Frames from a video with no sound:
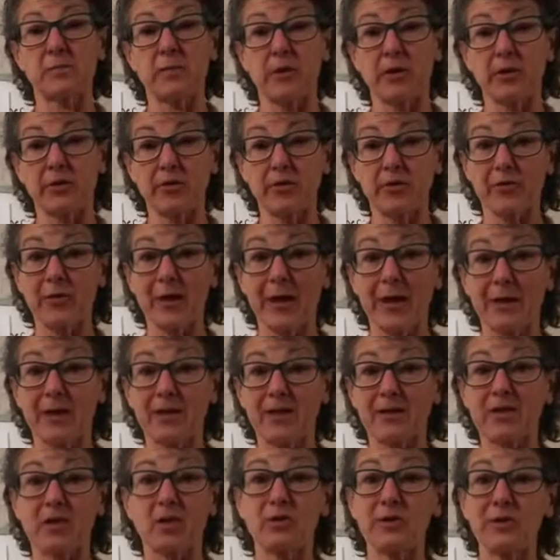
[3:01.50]
upon
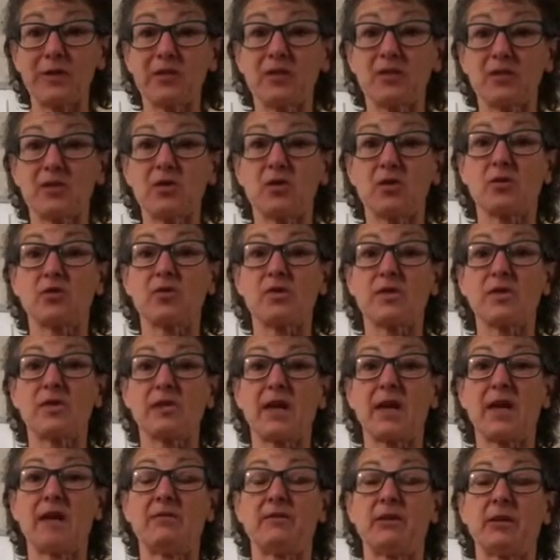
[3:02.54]
credit. There is no
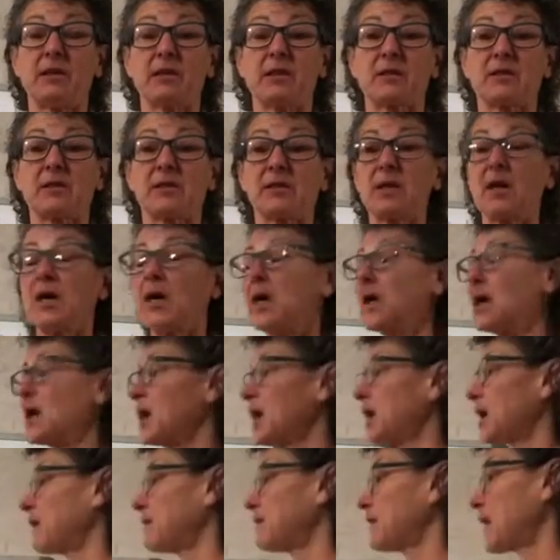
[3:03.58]
savings.
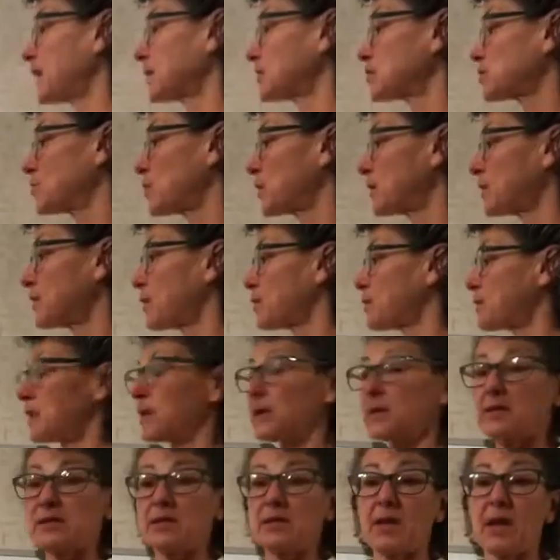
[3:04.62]
And that's one of the
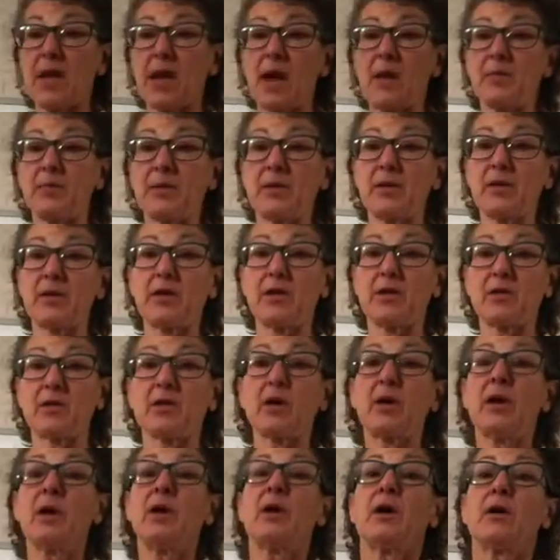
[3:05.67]
things that happened
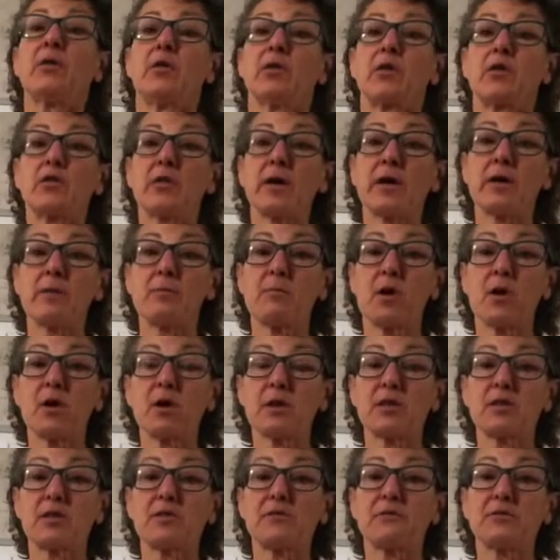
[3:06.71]
here. The credit
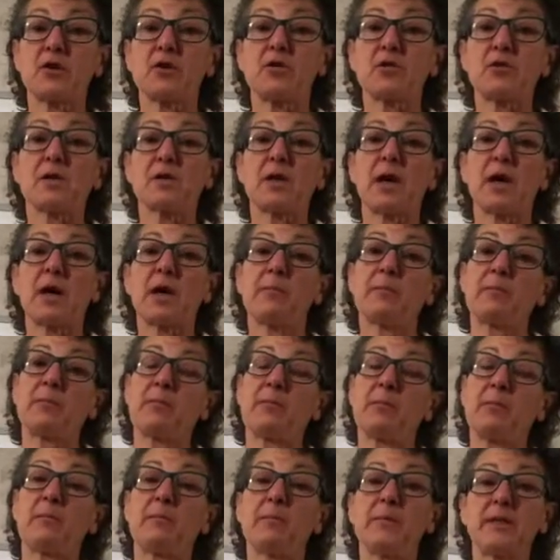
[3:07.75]
markets froze up.
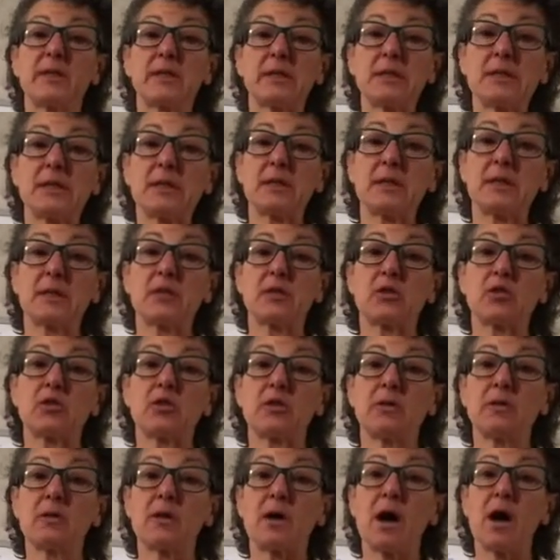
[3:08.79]
Businesses
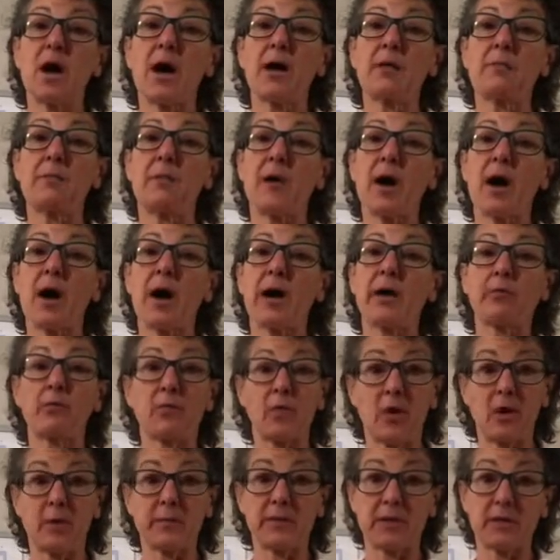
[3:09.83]
could not buy
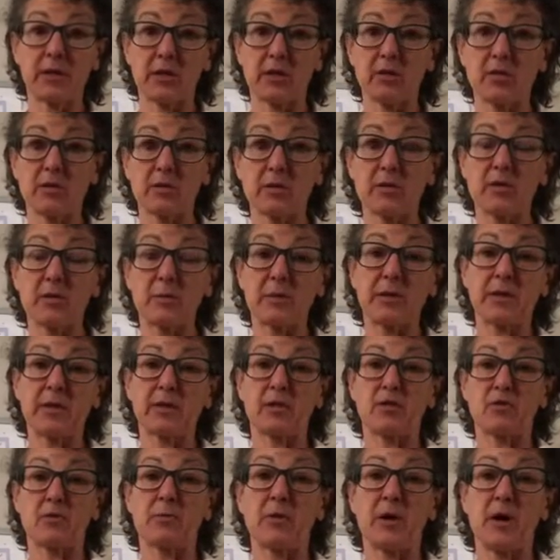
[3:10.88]
raw materials because
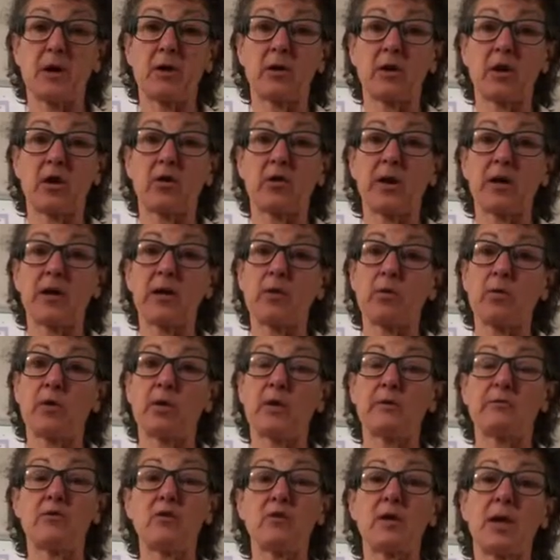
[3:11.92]
they're bought on credit. Well,
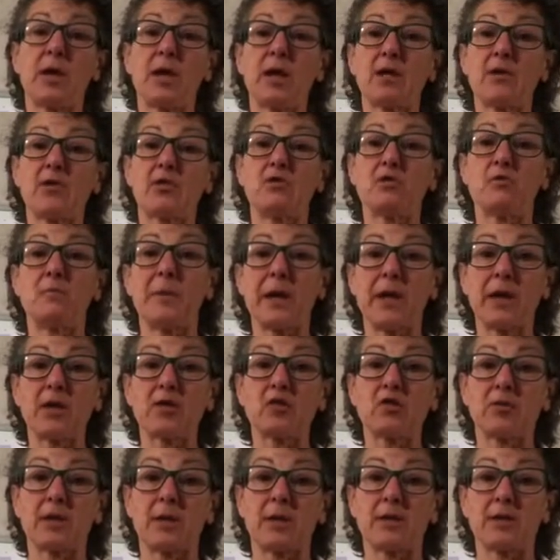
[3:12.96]
if you can't do bank
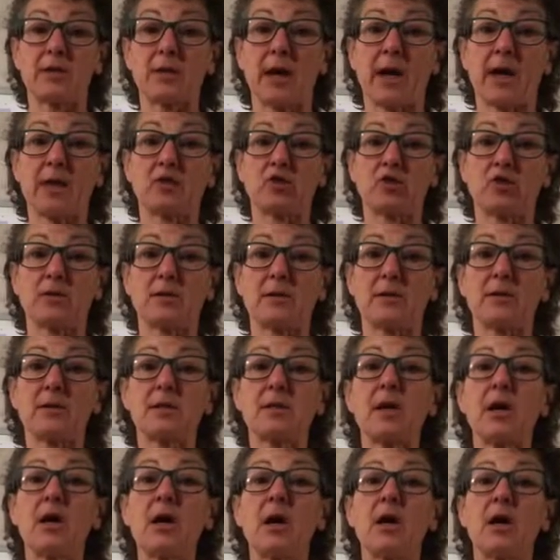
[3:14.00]
transactions
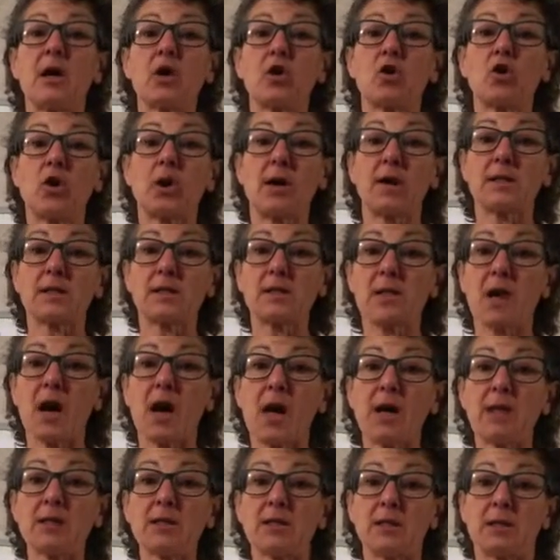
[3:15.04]
across
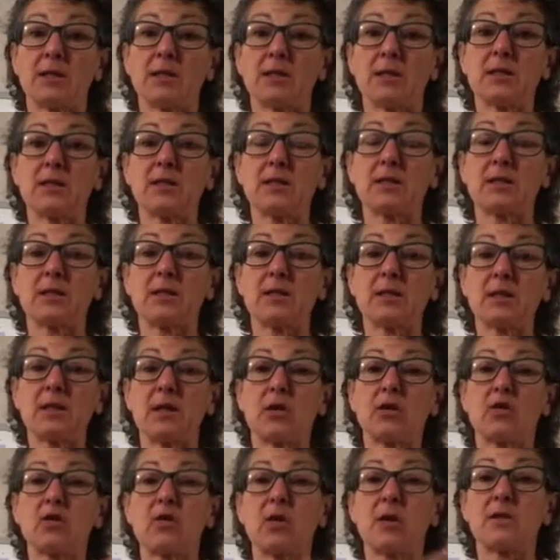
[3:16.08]
continents,
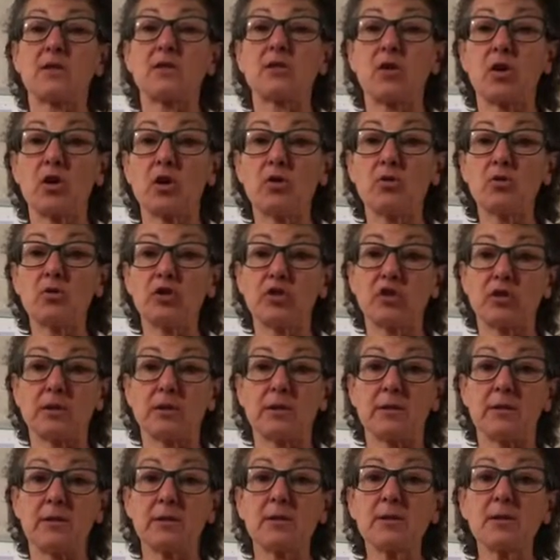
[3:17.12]
across
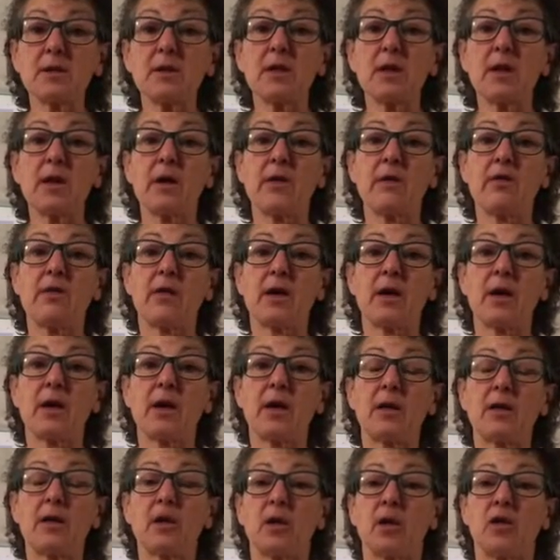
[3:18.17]
oceans,
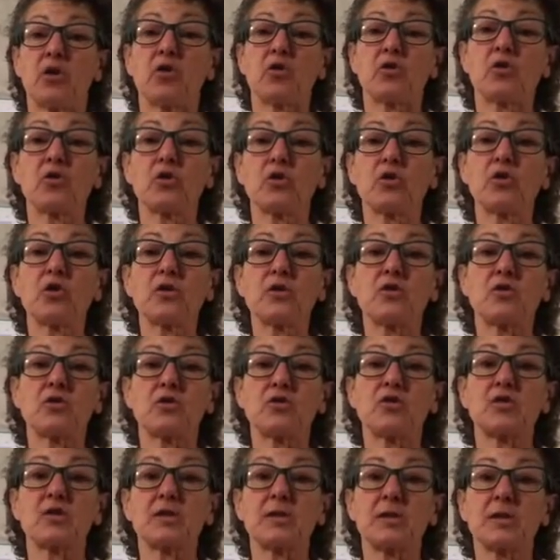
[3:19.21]
then your goods are
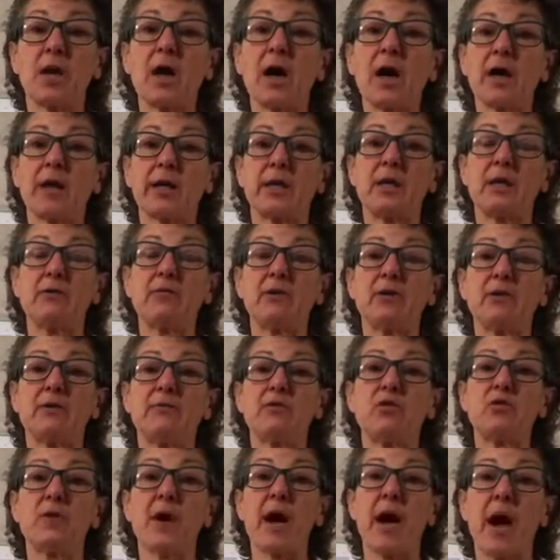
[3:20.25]
stuck. Even
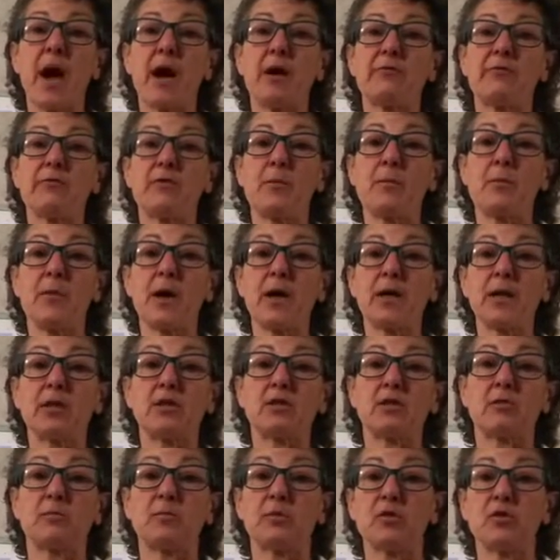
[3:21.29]
if you have the money
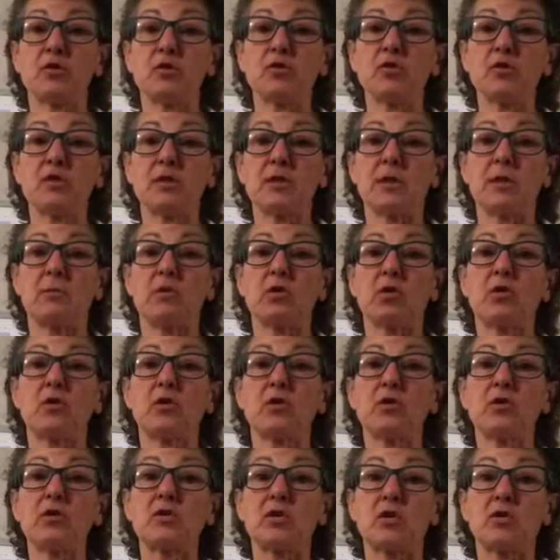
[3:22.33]
to produce them, your
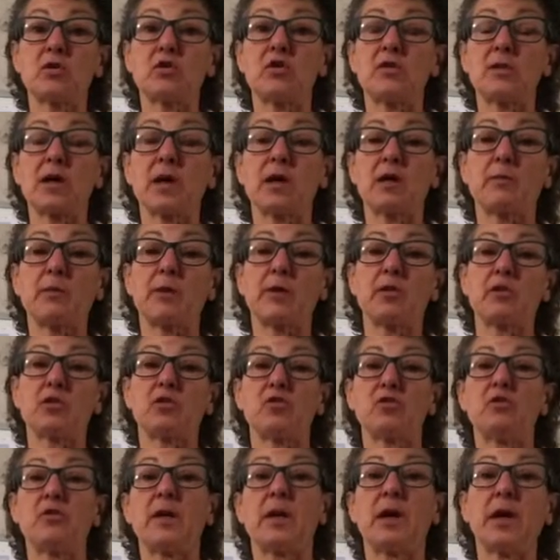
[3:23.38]
goods are stuck
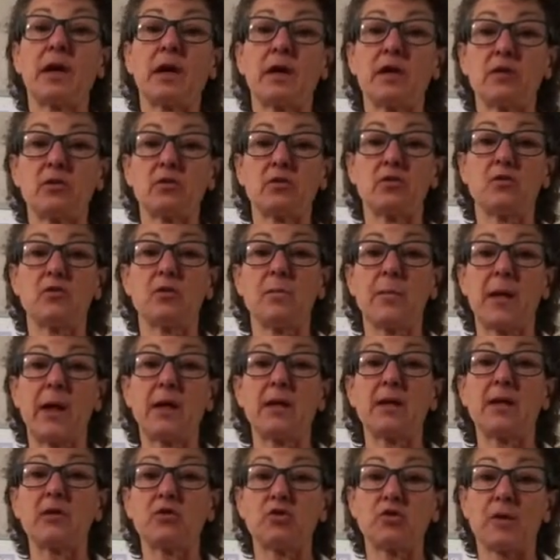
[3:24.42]
because you can't do the
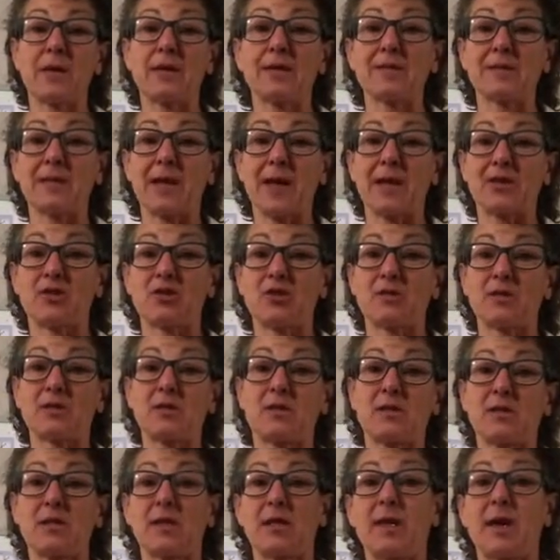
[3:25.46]
banking
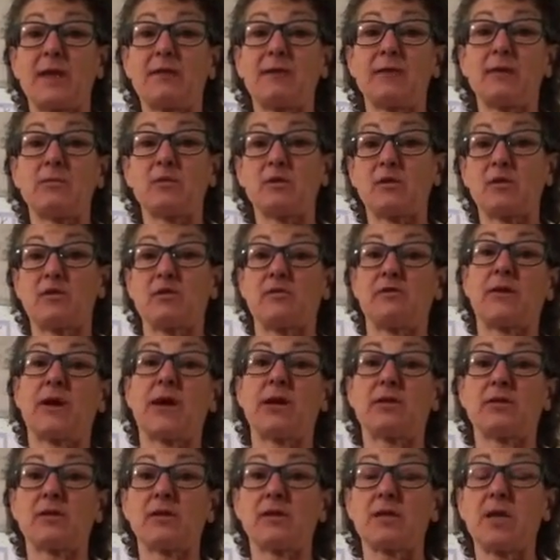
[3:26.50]
transactions to get them to the
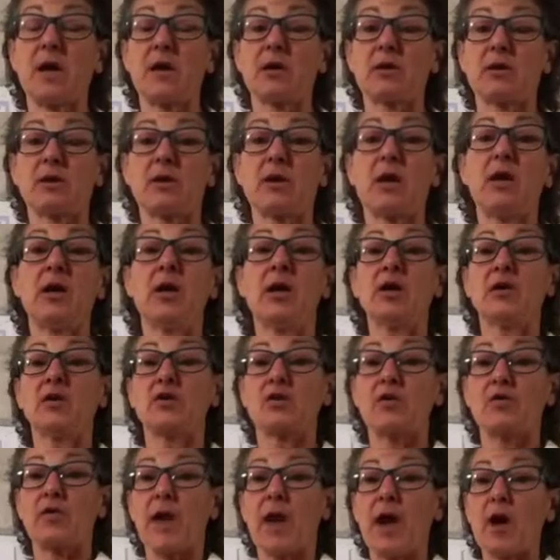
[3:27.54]
final seller.
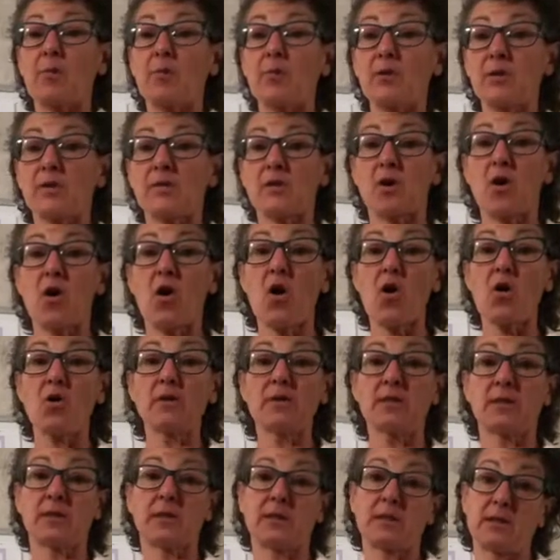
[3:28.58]
So that puts a
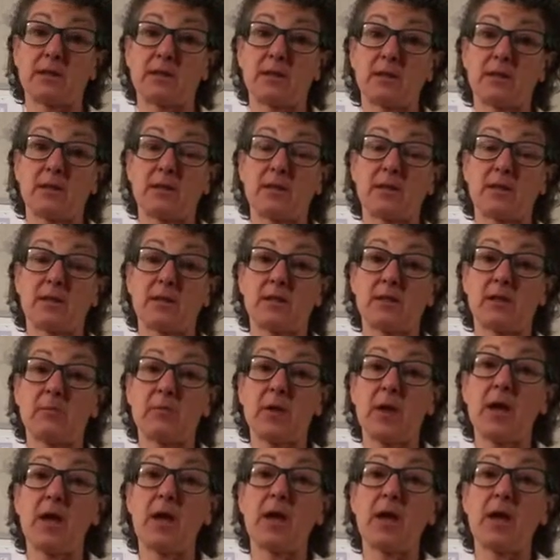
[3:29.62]
halt into the system,